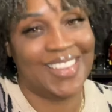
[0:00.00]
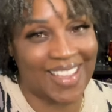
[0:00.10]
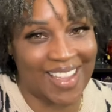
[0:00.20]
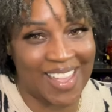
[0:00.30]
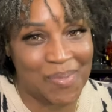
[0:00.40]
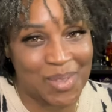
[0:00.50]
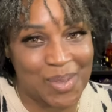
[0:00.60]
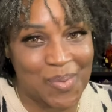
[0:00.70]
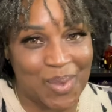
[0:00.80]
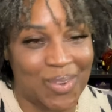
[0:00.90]
I happen
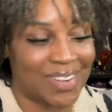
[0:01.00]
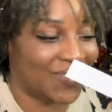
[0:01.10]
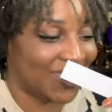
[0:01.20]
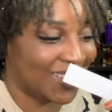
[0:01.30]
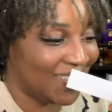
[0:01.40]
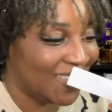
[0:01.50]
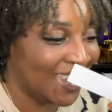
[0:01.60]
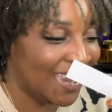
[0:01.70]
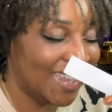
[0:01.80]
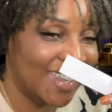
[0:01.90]
to be one of them.
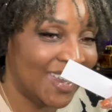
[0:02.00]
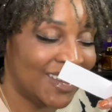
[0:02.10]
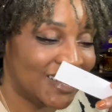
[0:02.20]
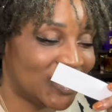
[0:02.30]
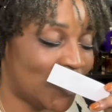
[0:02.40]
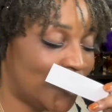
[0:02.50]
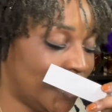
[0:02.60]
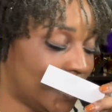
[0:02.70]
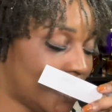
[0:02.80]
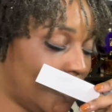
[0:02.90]
So
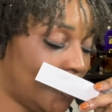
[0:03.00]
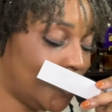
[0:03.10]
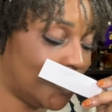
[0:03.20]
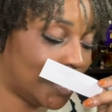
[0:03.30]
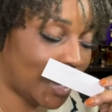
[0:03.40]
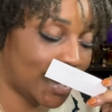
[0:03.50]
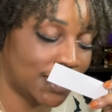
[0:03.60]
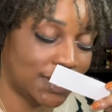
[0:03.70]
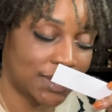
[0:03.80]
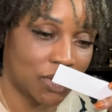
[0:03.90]
this, oh God,
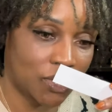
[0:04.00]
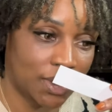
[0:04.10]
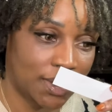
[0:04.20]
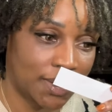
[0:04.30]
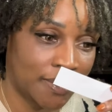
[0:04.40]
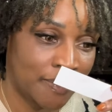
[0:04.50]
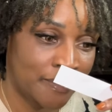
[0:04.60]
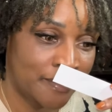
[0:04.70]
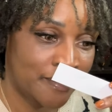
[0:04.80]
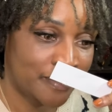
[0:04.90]
this is so good.
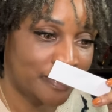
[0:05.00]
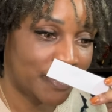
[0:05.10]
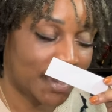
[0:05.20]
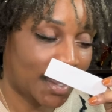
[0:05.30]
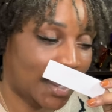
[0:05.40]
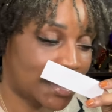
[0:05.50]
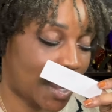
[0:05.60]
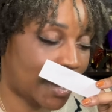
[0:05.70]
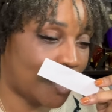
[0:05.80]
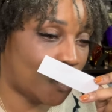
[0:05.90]
It's
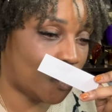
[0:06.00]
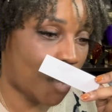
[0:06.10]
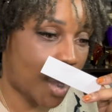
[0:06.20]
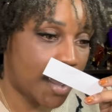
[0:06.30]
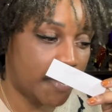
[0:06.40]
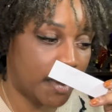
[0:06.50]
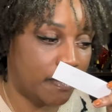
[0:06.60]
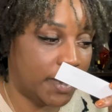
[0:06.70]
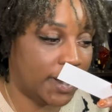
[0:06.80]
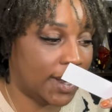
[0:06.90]
like a ripe
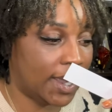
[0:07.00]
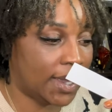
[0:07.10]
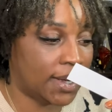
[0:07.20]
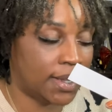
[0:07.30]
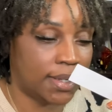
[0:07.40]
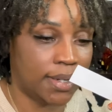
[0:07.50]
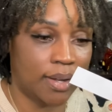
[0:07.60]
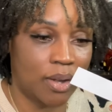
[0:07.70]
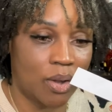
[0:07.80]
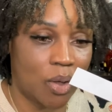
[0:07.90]
banana
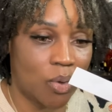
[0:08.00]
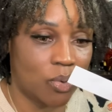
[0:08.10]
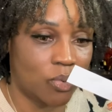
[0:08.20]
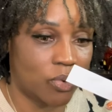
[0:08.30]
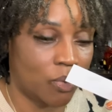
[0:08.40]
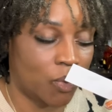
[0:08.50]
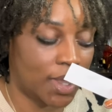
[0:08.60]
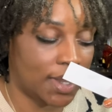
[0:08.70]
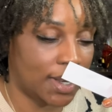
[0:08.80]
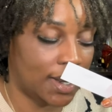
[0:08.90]
note
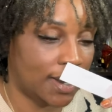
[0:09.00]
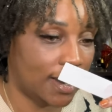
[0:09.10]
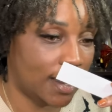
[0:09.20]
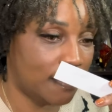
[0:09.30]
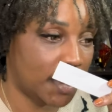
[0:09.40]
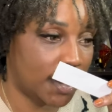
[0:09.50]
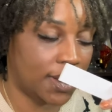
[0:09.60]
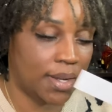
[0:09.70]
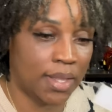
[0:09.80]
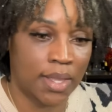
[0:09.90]
with
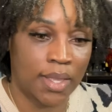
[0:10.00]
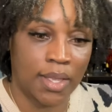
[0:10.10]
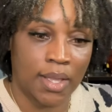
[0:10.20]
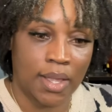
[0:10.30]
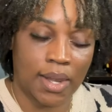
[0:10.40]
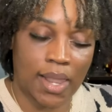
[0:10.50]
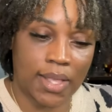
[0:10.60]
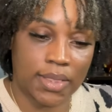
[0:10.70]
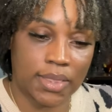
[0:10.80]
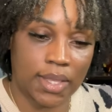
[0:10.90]
lemon,
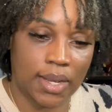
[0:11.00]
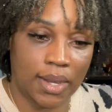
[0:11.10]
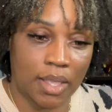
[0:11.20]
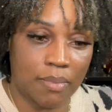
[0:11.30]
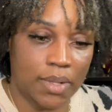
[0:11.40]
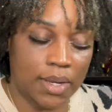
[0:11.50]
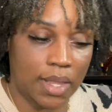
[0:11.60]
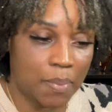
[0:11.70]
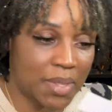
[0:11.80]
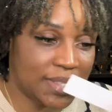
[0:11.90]
like the
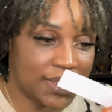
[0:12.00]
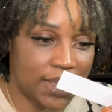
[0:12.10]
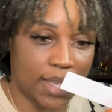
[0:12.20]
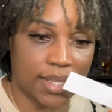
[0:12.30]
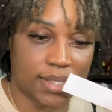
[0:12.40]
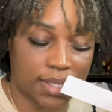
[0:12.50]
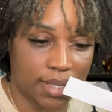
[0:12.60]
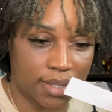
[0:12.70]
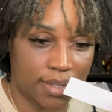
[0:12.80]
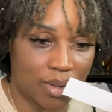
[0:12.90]
lemon zest
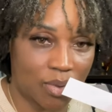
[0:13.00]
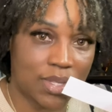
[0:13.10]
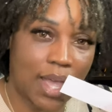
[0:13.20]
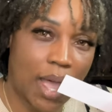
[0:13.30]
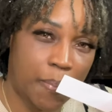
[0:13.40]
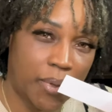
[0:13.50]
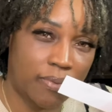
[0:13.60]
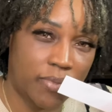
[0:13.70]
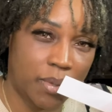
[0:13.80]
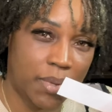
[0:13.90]
on top
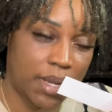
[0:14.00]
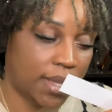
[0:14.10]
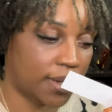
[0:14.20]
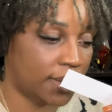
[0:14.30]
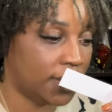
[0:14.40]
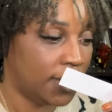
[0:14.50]
of the banana